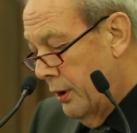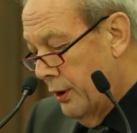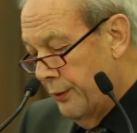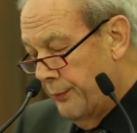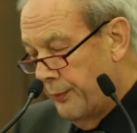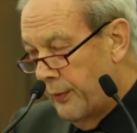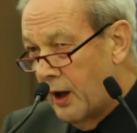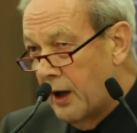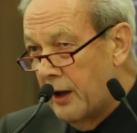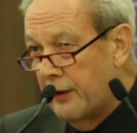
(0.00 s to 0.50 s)

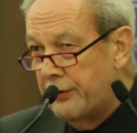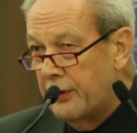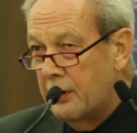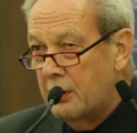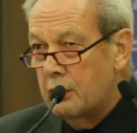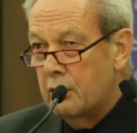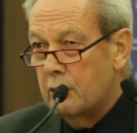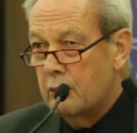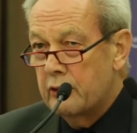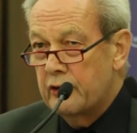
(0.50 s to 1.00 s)
I
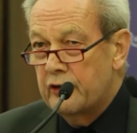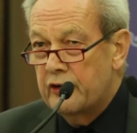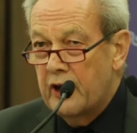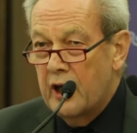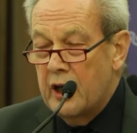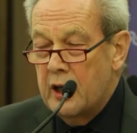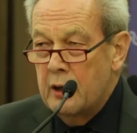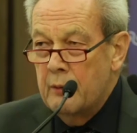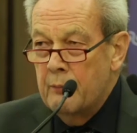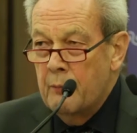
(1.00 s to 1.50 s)
think you can
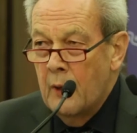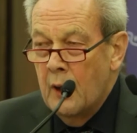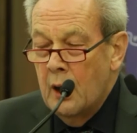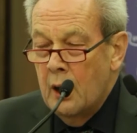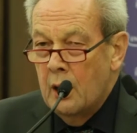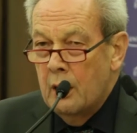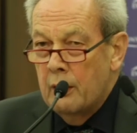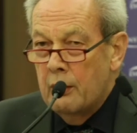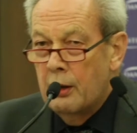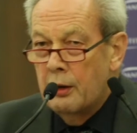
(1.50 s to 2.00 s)
say
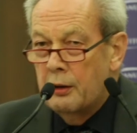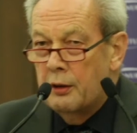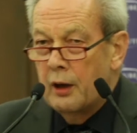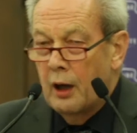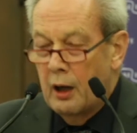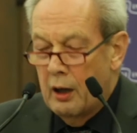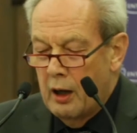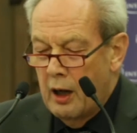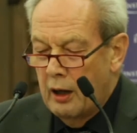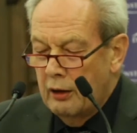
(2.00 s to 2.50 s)
that
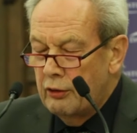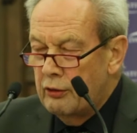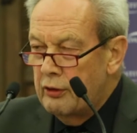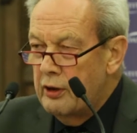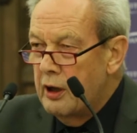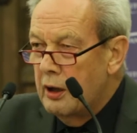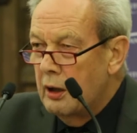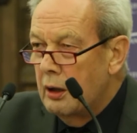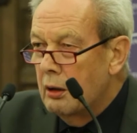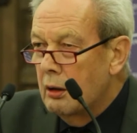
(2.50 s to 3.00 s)

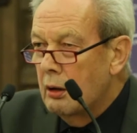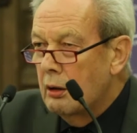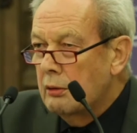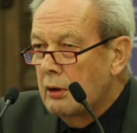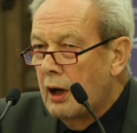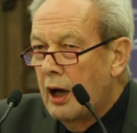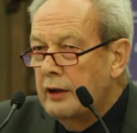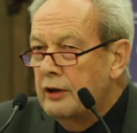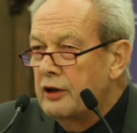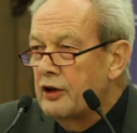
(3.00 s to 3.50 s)
Hungary,
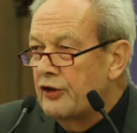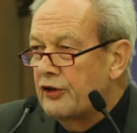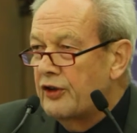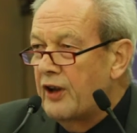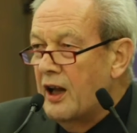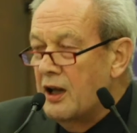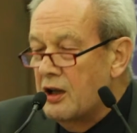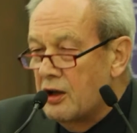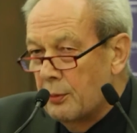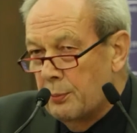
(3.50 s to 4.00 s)

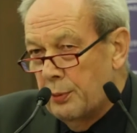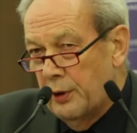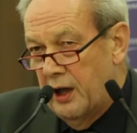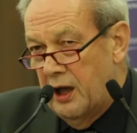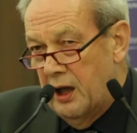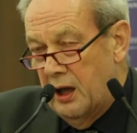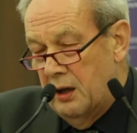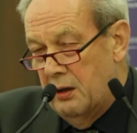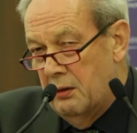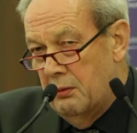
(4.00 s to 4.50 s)

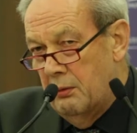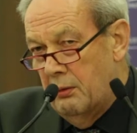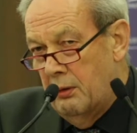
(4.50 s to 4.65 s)
understandably,